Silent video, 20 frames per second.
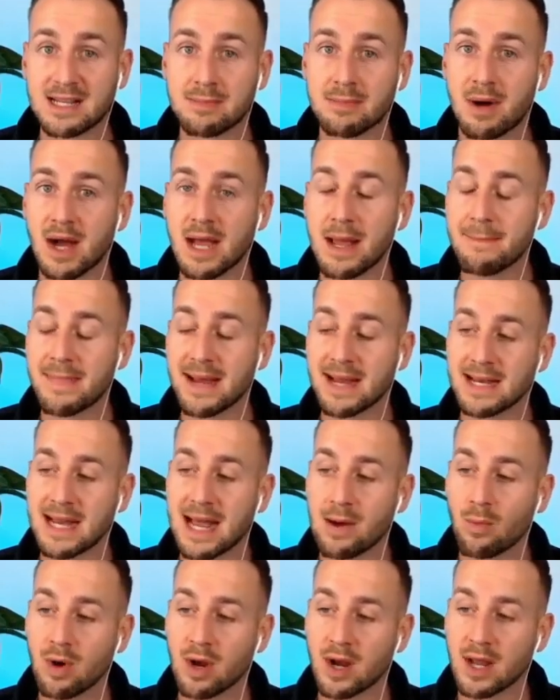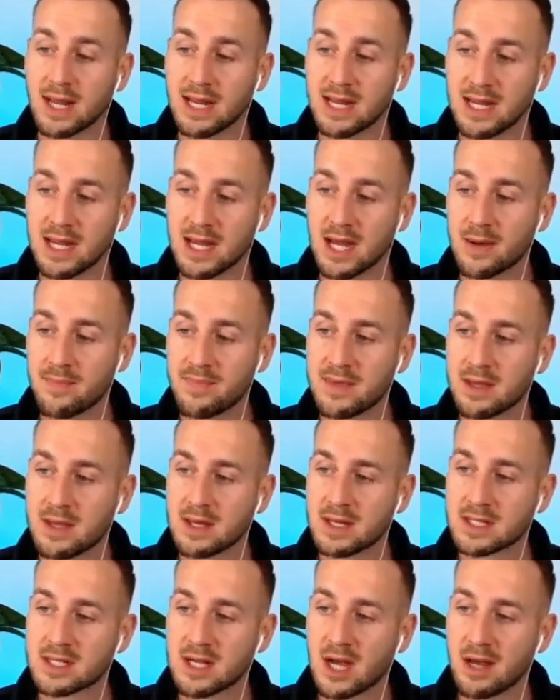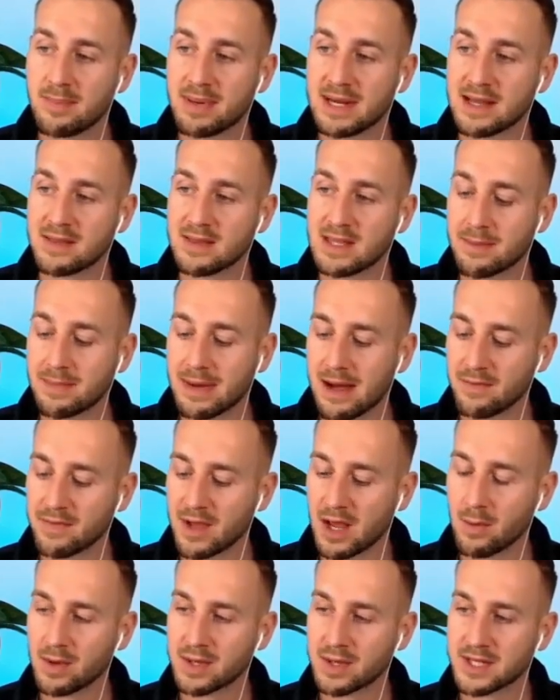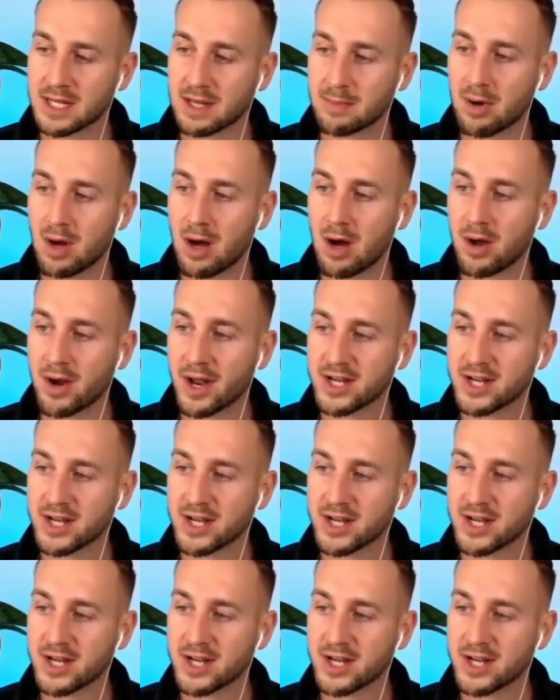my mainnet wallet here, typing in the amount that I wanted to put on.